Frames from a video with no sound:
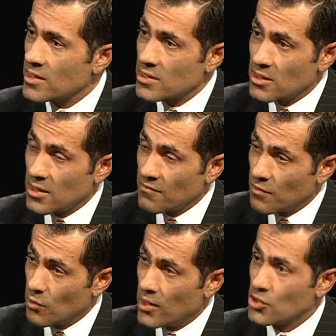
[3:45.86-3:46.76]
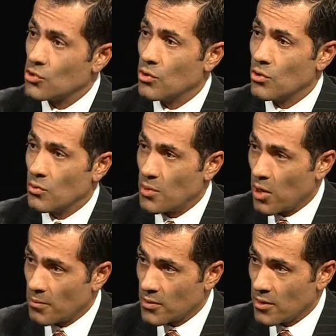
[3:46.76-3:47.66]
necessarily influential or
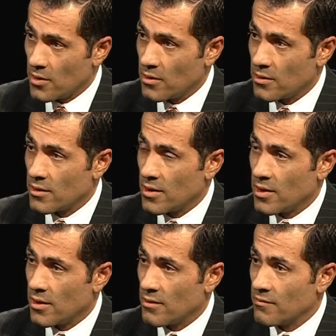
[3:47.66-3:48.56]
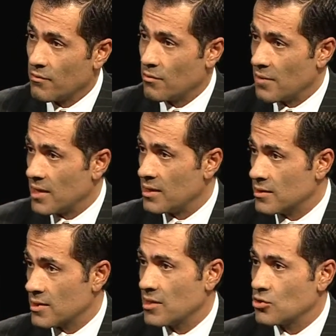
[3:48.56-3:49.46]
popular for many
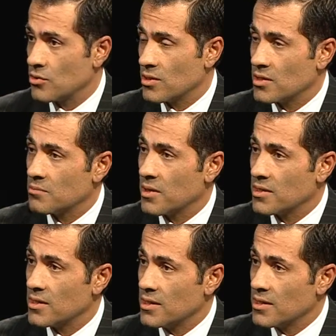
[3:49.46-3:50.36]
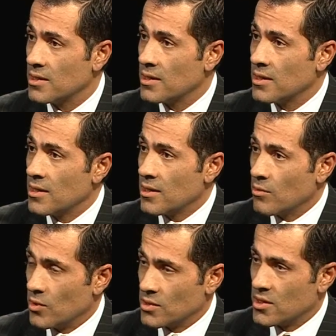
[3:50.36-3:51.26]
centuries, but he
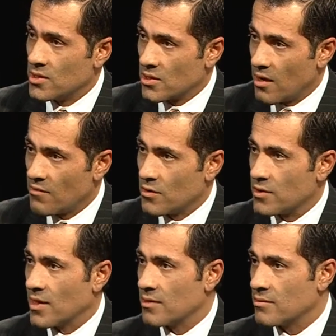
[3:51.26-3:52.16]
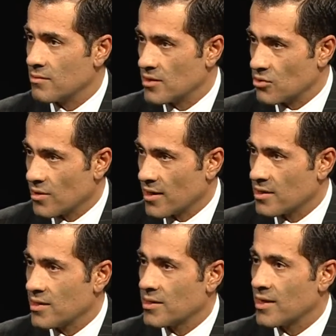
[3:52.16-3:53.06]
was discovered and
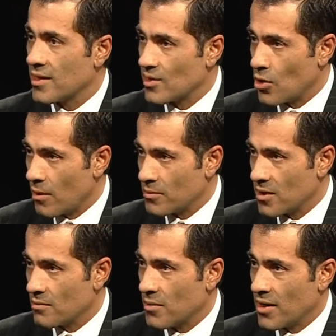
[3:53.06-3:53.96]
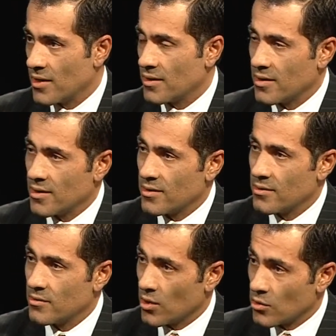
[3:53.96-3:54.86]
resurrected and adopted by
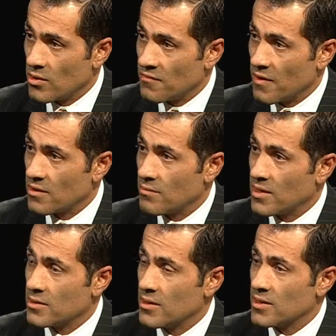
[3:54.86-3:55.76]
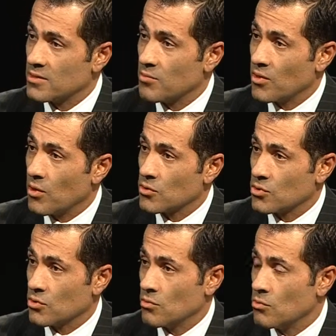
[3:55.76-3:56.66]
not only fundamentalists, but
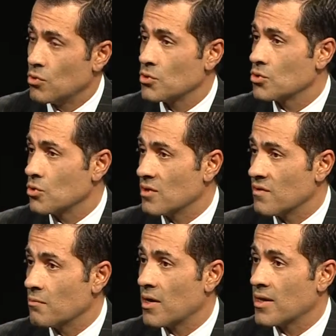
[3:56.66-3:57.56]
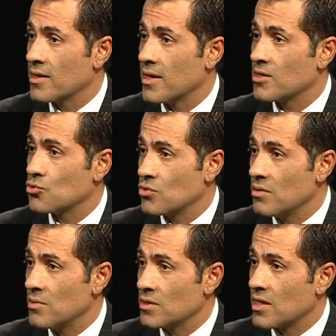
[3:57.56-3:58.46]
also more so even by the
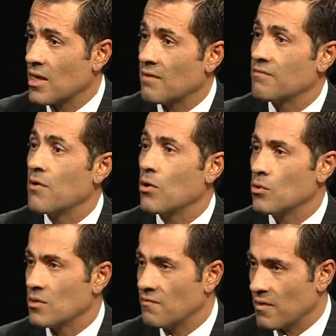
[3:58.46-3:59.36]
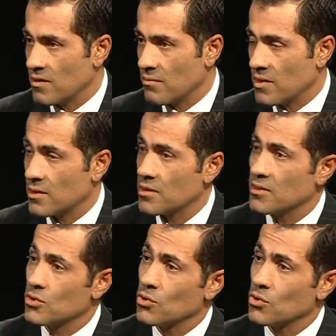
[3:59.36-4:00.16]
extremists that have followed the fundamentalists, the